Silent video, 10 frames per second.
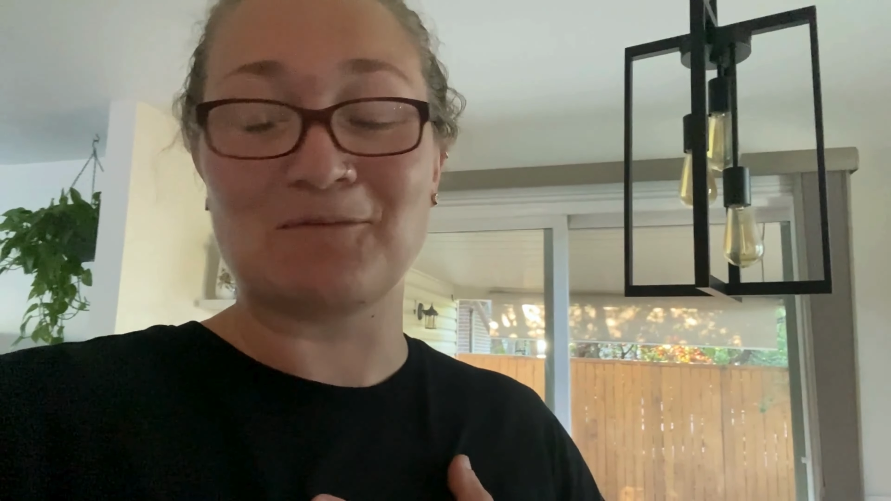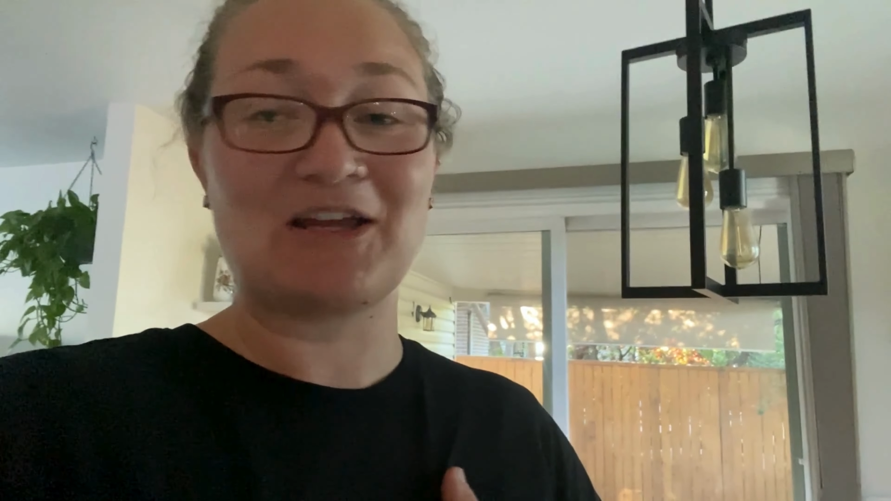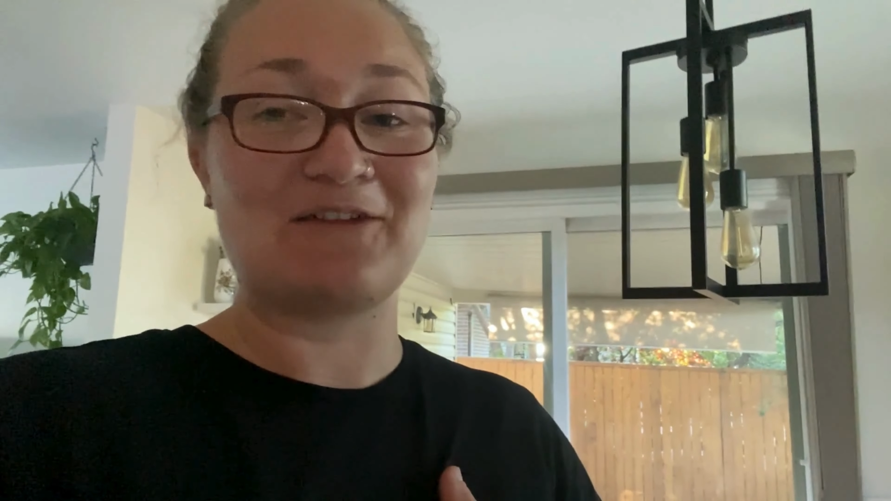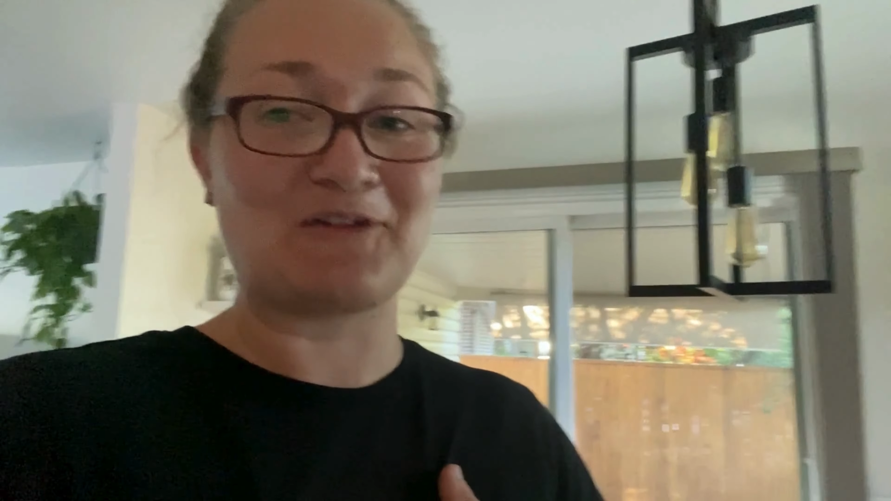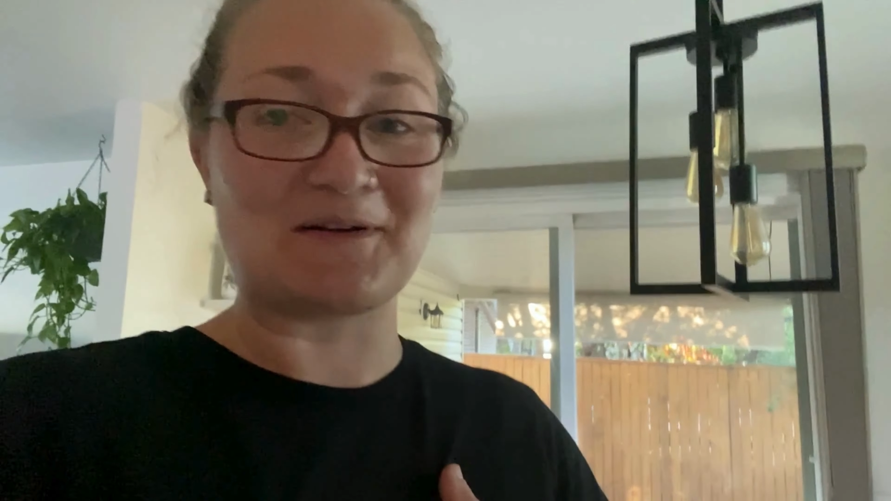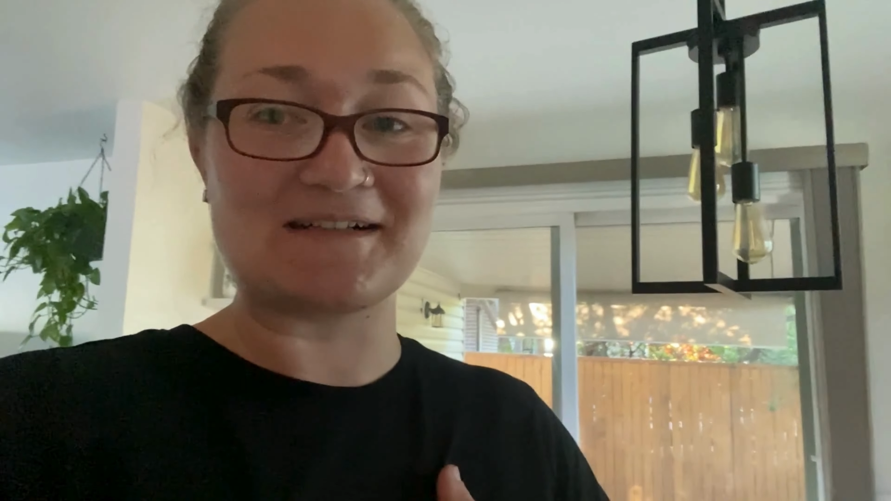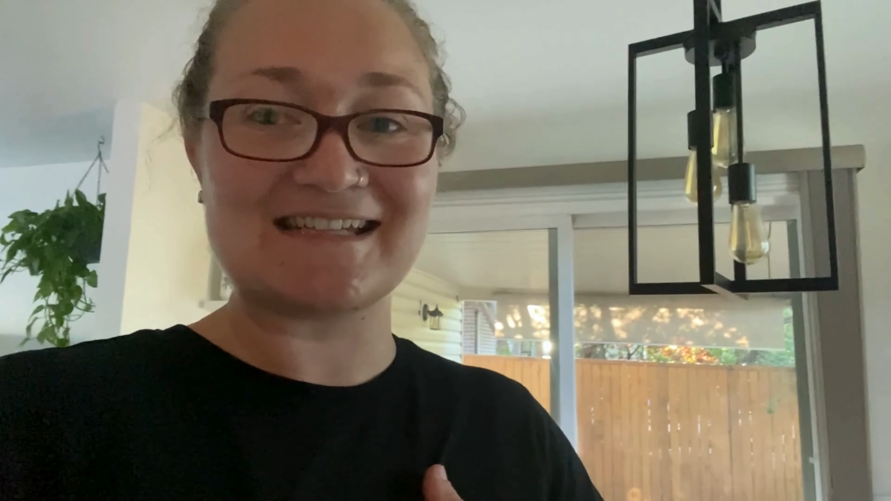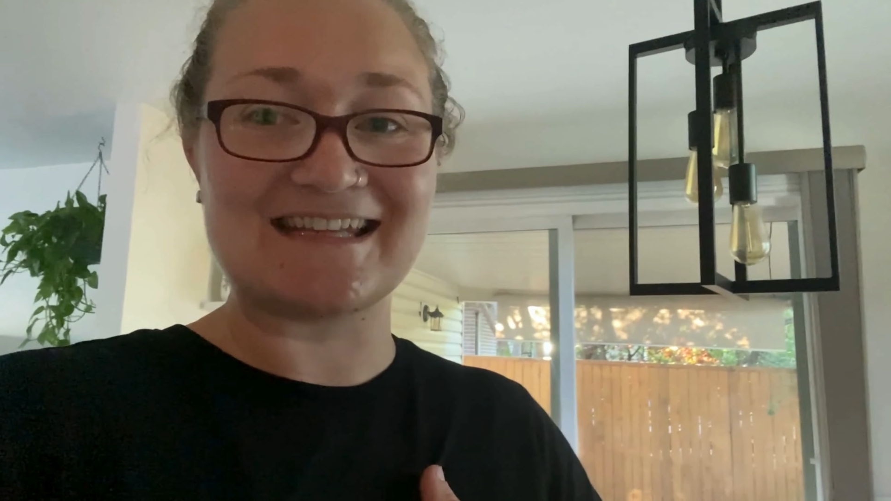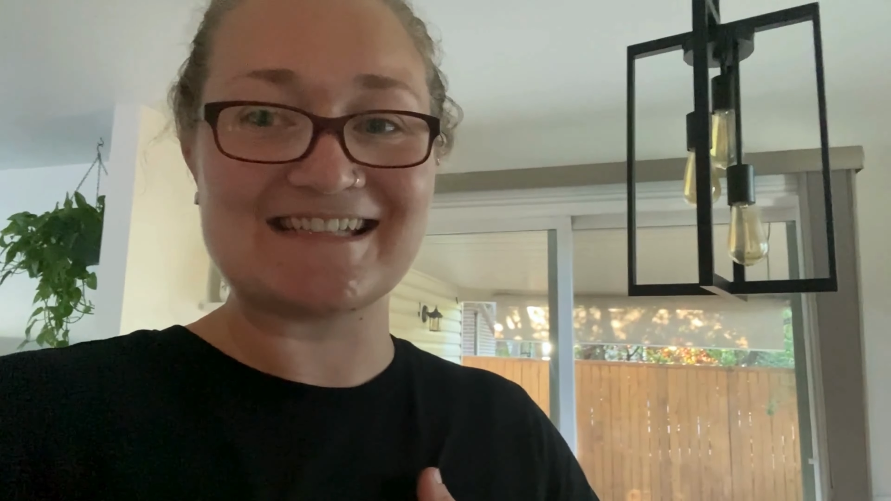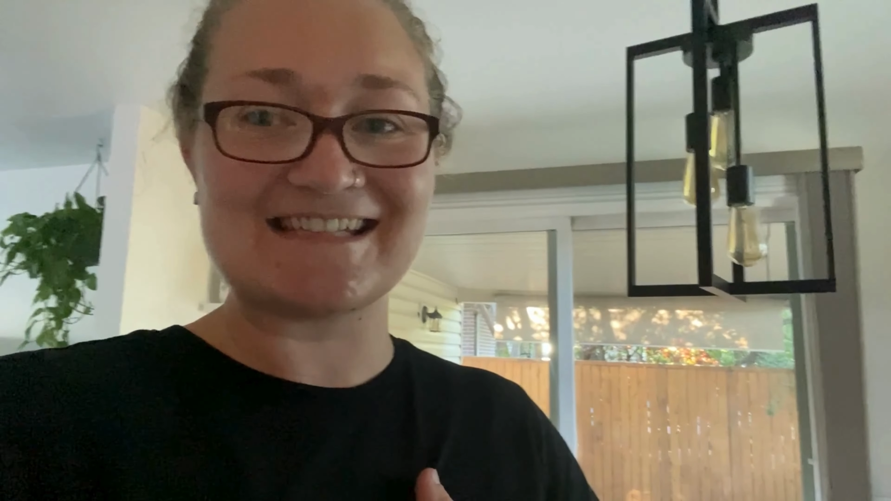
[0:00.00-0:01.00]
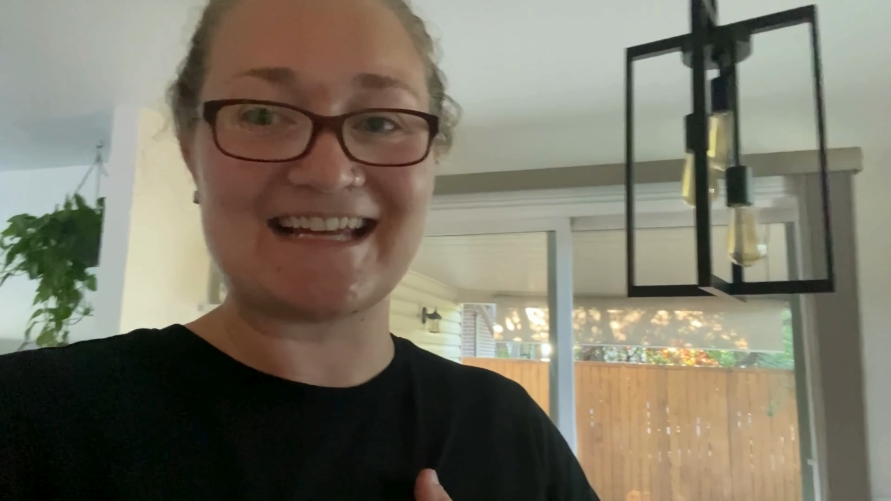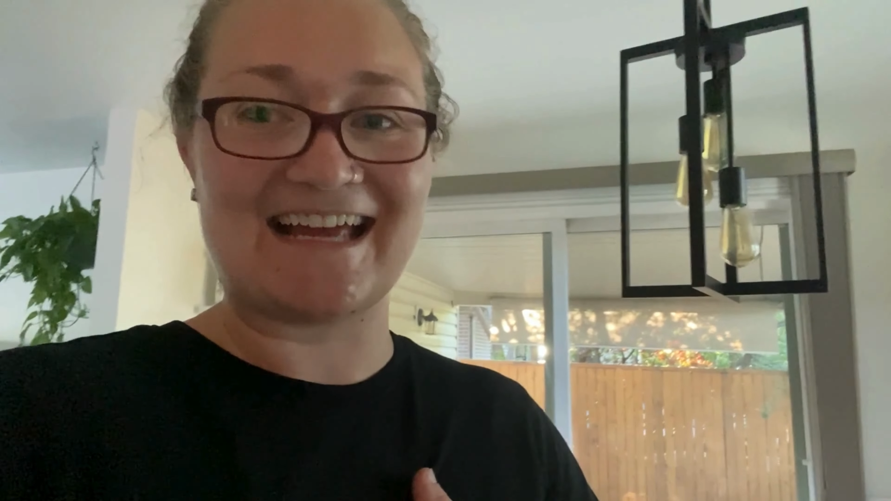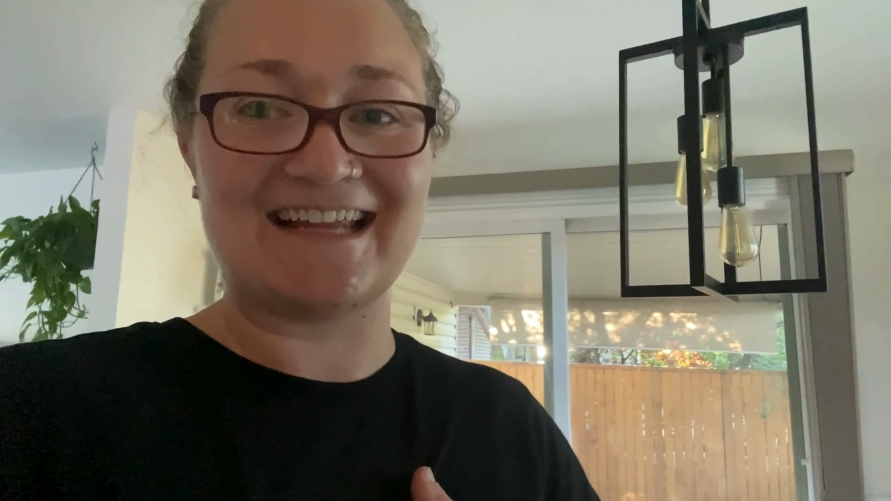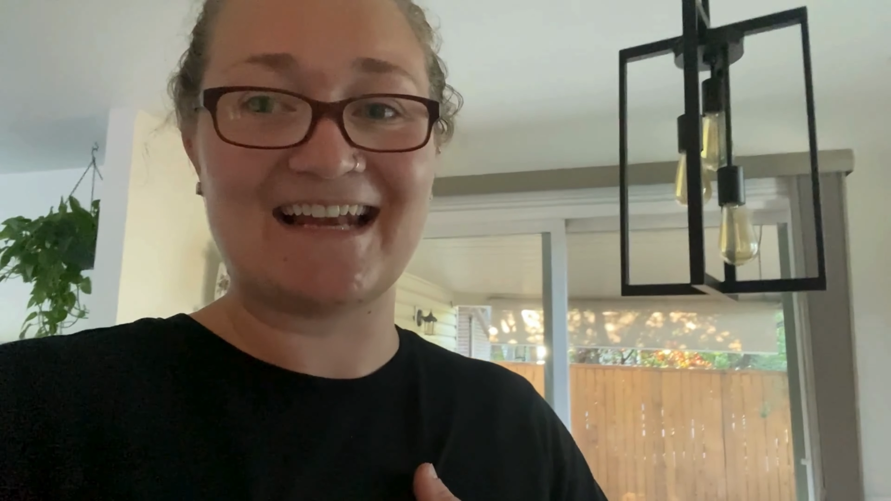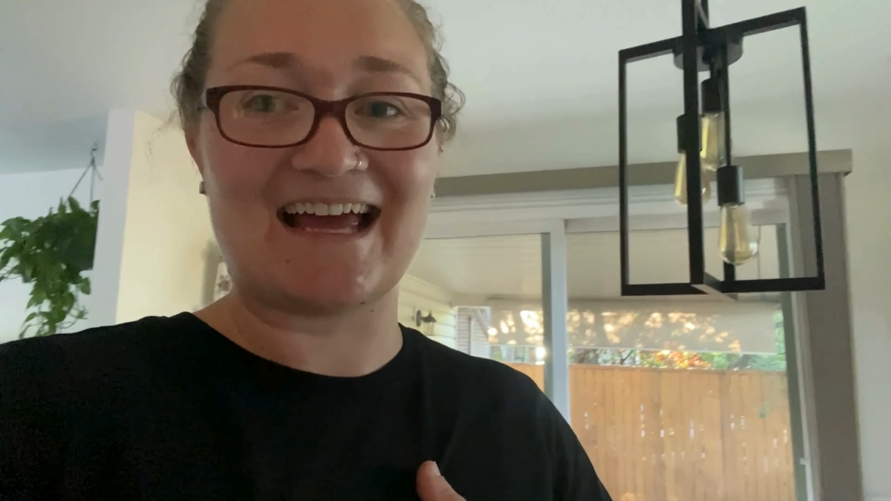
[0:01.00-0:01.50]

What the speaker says: looking forward to this again.